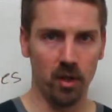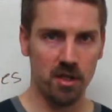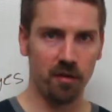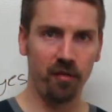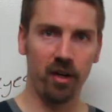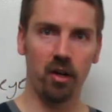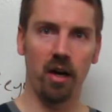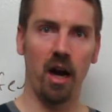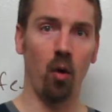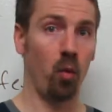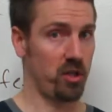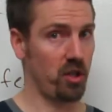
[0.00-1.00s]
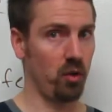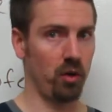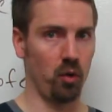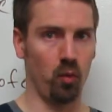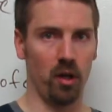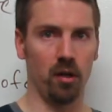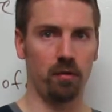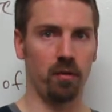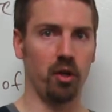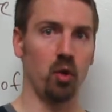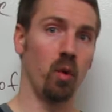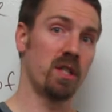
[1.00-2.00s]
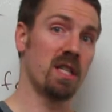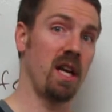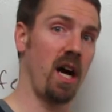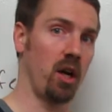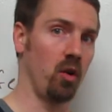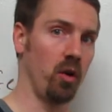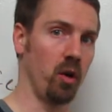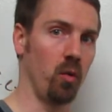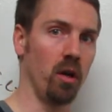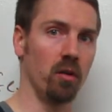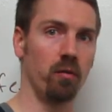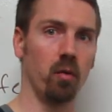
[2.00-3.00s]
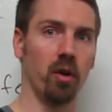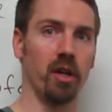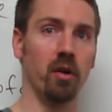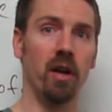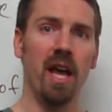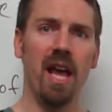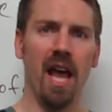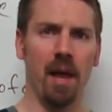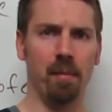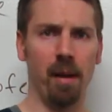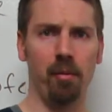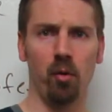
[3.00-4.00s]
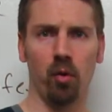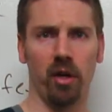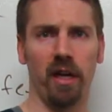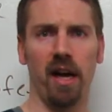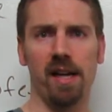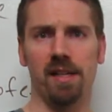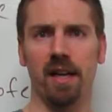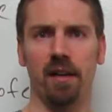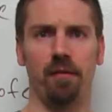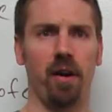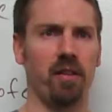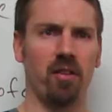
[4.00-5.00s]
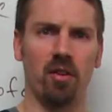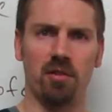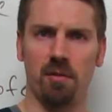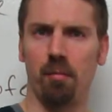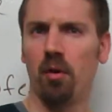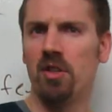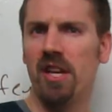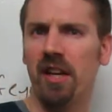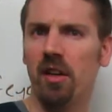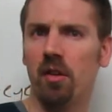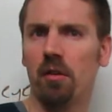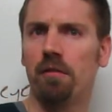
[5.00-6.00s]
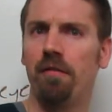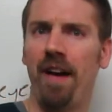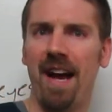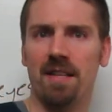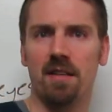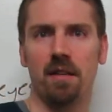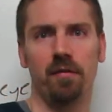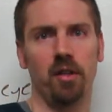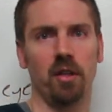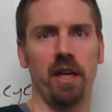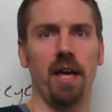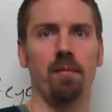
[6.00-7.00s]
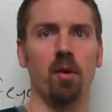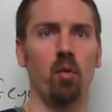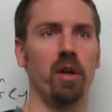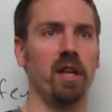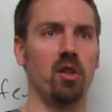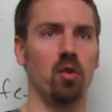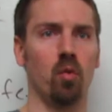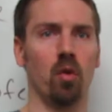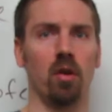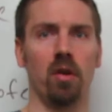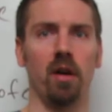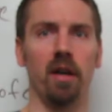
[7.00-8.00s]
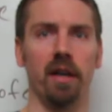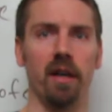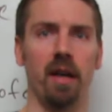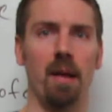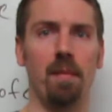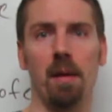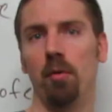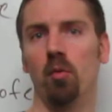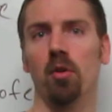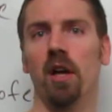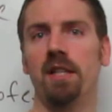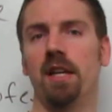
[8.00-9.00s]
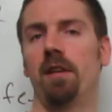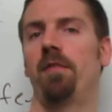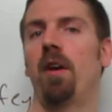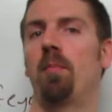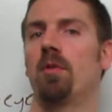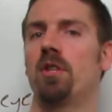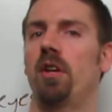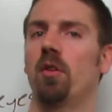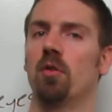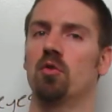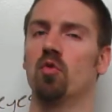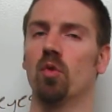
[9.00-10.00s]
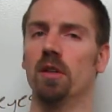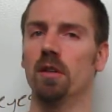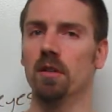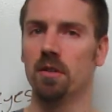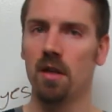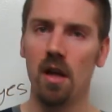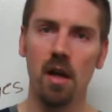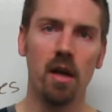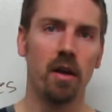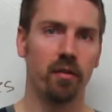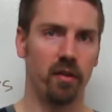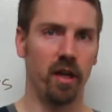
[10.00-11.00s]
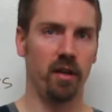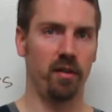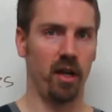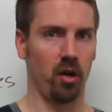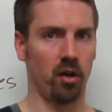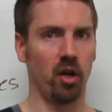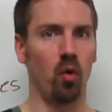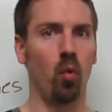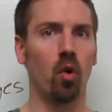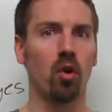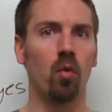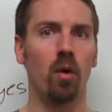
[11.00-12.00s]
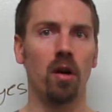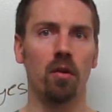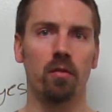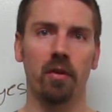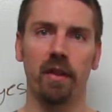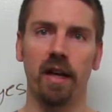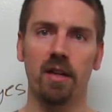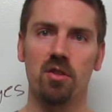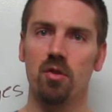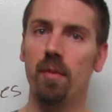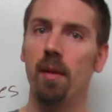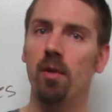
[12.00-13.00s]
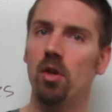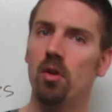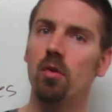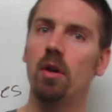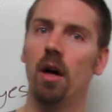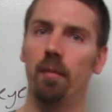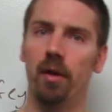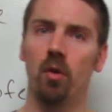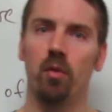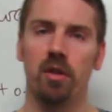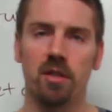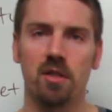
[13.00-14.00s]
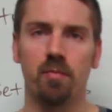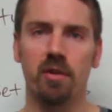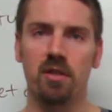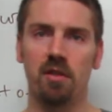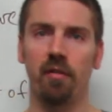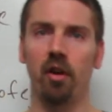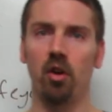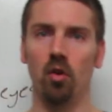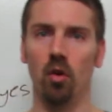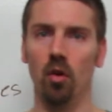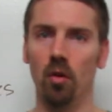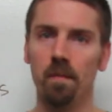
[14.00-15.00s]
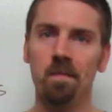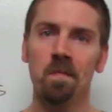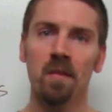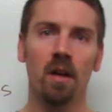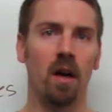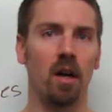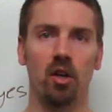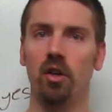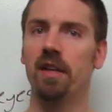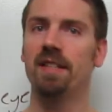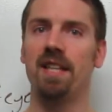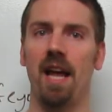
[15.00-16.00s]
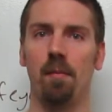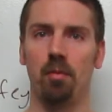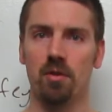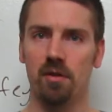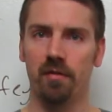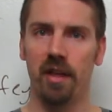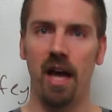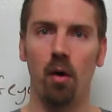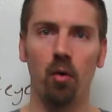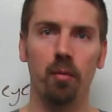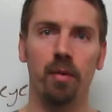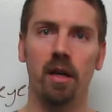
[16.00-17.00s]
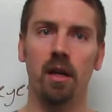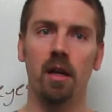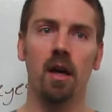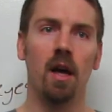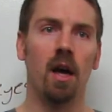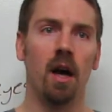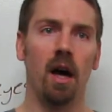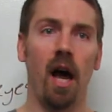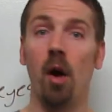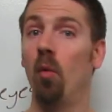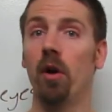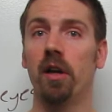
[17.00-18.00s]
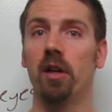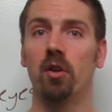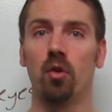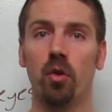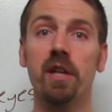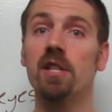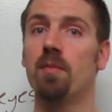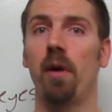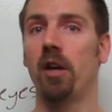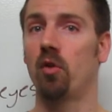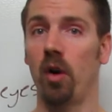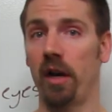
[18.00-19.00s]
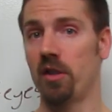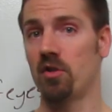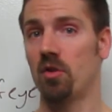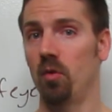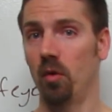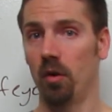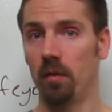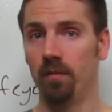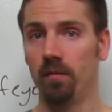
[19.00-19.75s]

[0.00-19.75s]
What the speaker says: Let's figure out what's going well for you, what's not going well for you. And maybe we're going to identify that there's a particular facet of your game that we need to work on. And maybe we'll identify particular drills that are going to work well for that. So maybe you come in with a specific goal. Good examples of that would be, I want to increase my credit score.